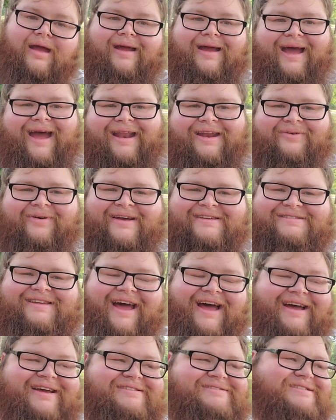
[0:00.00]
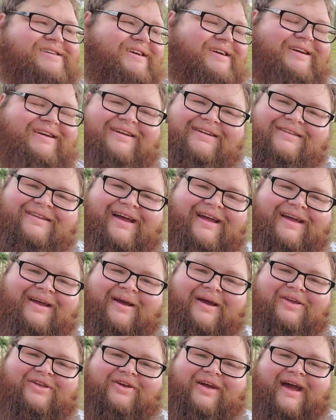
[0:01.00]
Anyways, guys, like,
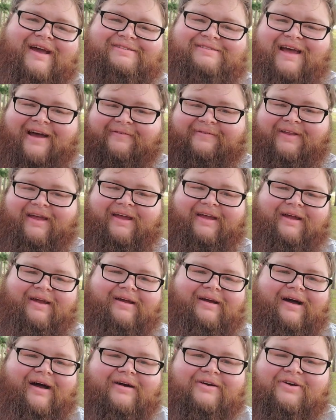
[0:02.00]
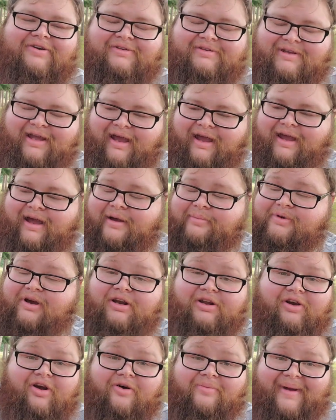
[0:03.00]
you guys have like a good day. I'm
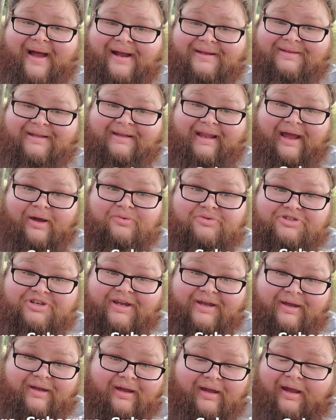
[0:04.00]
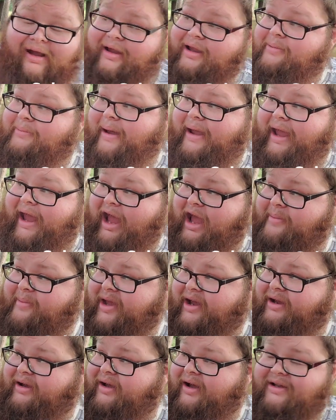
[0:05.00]
gonna go back to lounging in my
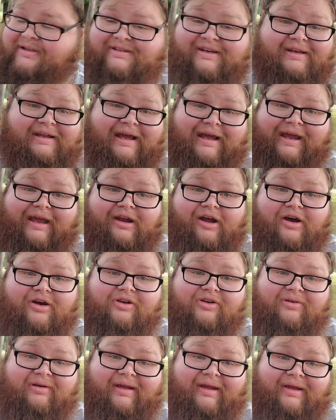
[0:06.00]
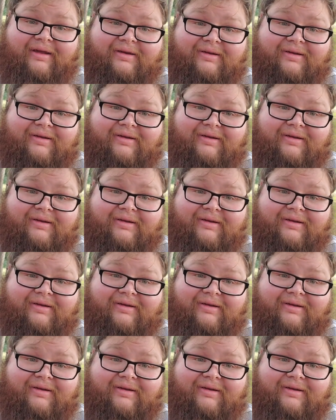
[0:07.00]
hammock until I get hungry.